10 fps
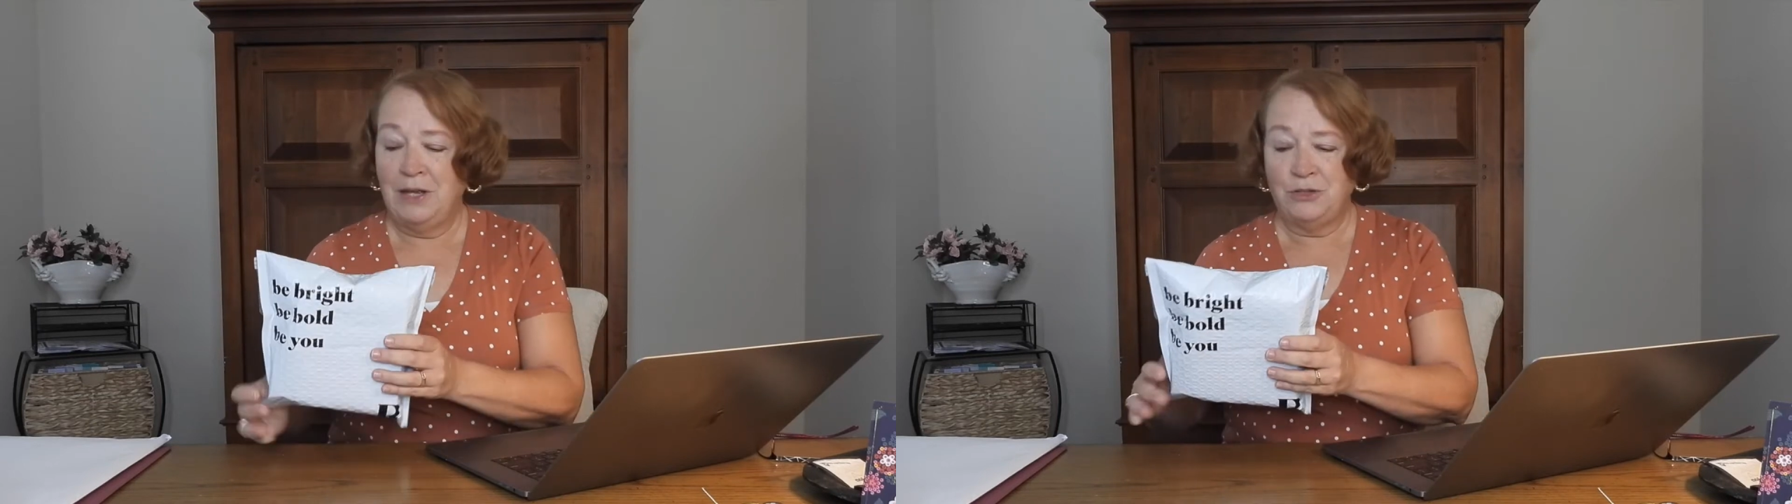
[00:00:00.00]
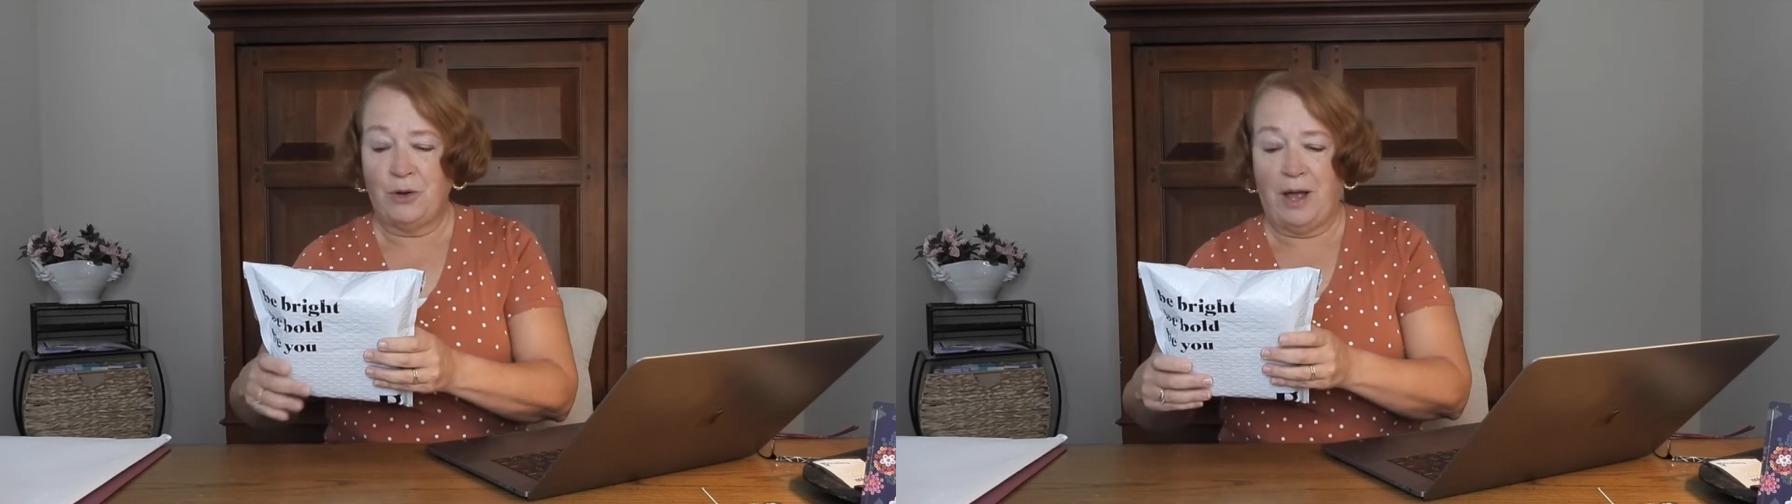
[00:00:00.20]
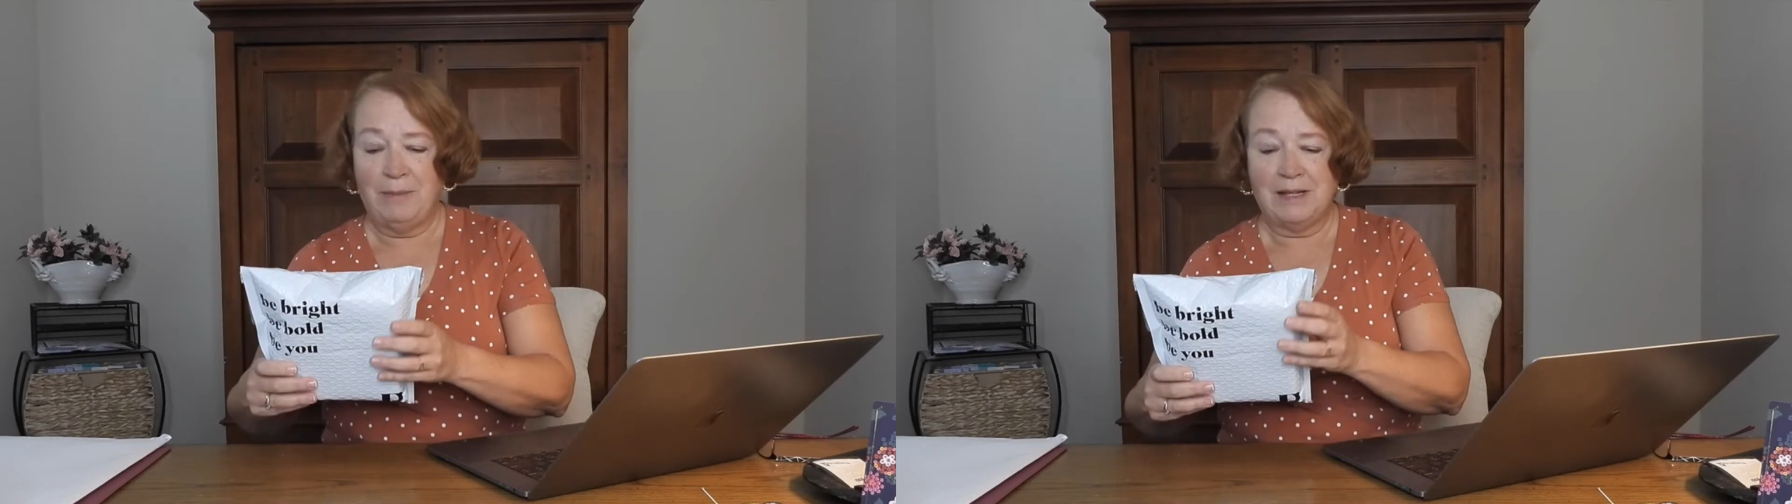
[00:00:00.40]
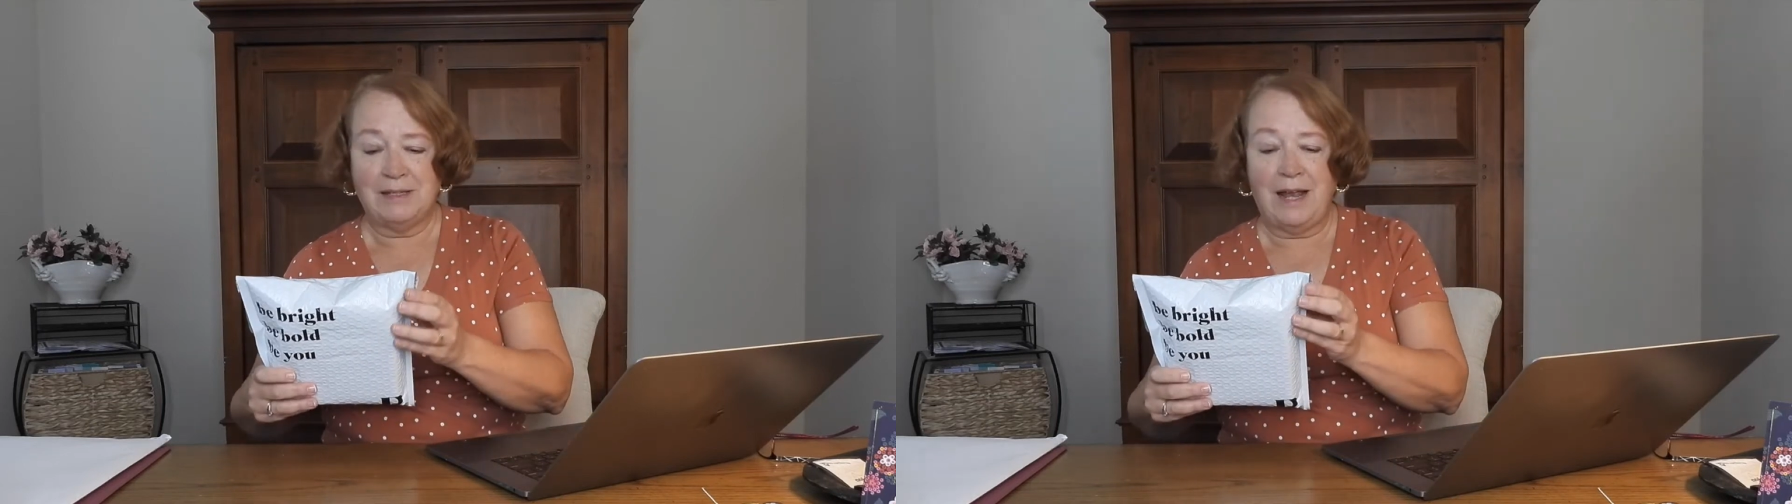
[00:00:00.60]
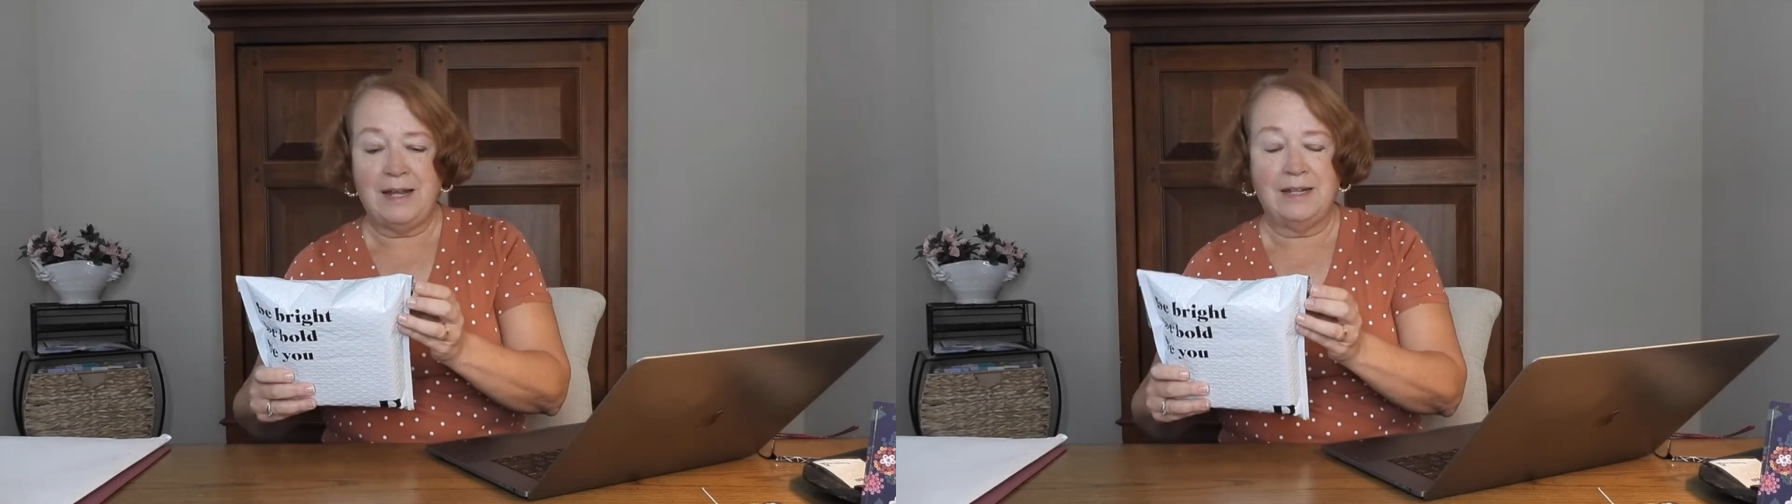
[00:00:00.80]
So I'm
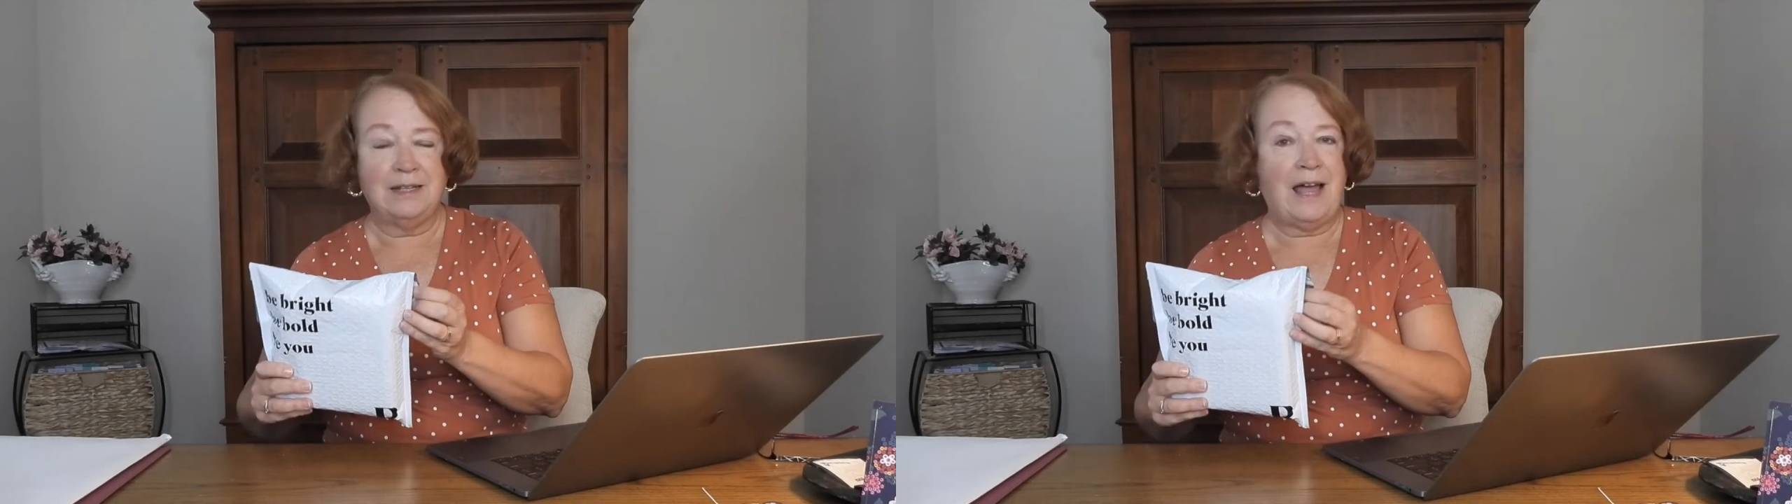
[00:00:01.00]
excited.